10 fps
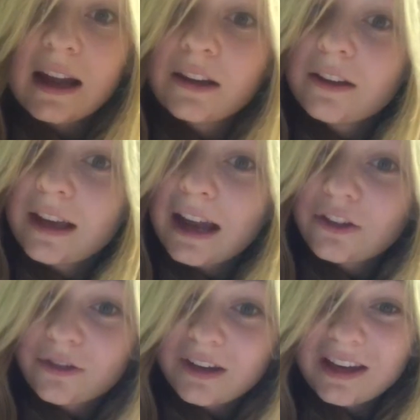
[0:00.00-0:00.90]
I could
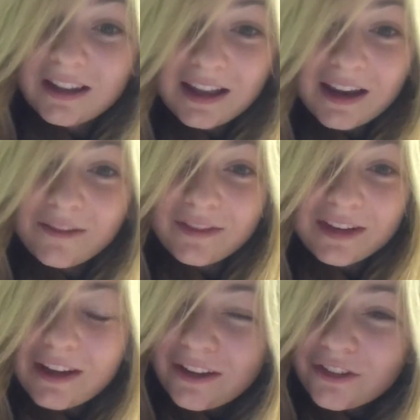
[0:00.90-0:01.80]
catch Vanillite and
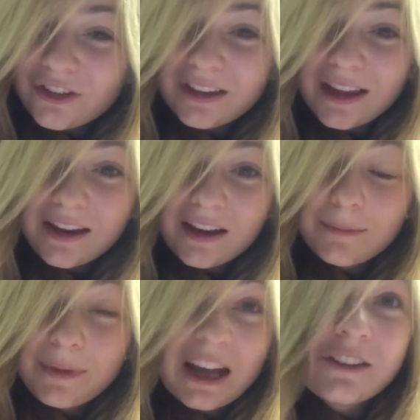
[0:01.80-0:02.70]
Vanillish and like
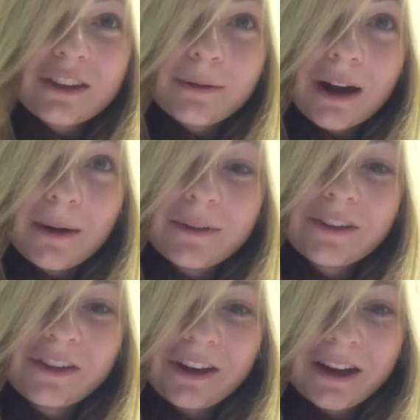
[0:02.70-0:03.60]
a Baskin
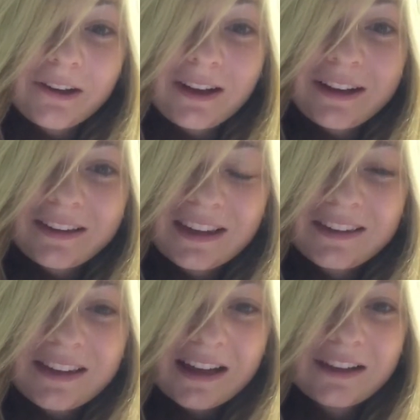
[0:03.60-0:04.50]
Robbins or Dairy Queen, because
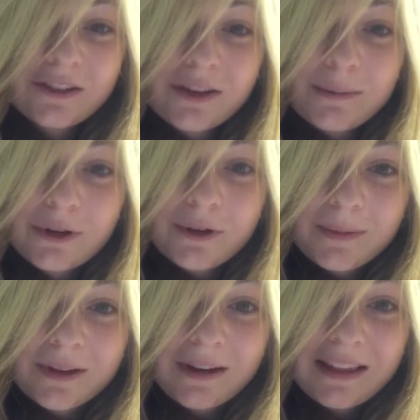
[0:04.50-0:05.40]
that's the ice cream
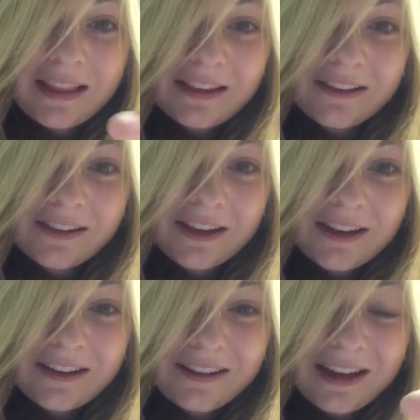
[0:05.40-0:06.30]
Pokemon, right? That looks
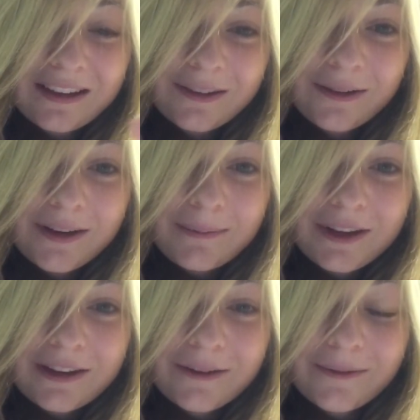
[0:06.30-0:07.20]
like an ice cream,
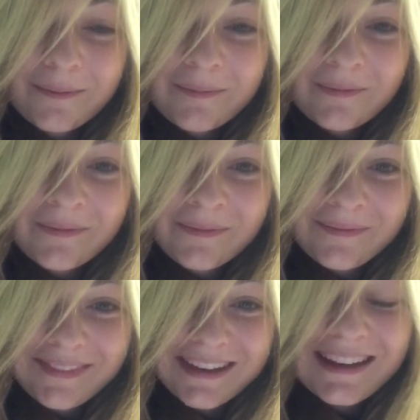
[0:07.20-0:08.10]
you know?
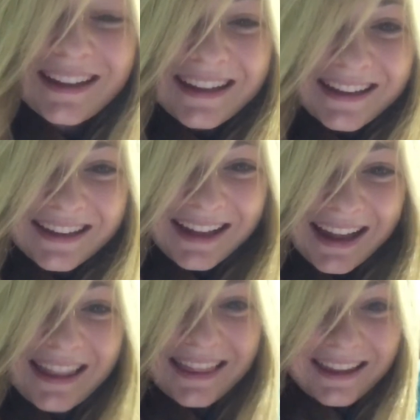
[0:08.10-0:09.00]
Yeah!
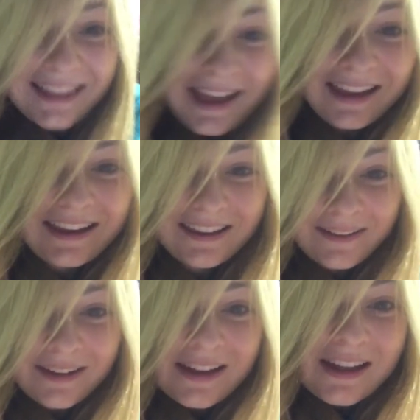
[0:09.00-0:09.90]
And then like
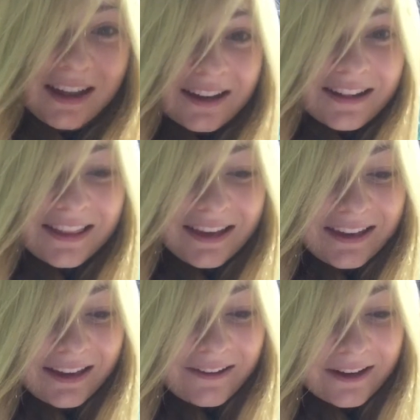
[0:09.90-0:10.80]
a
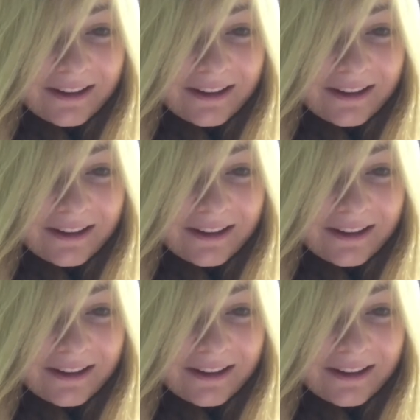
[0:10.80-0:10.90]
Klink or a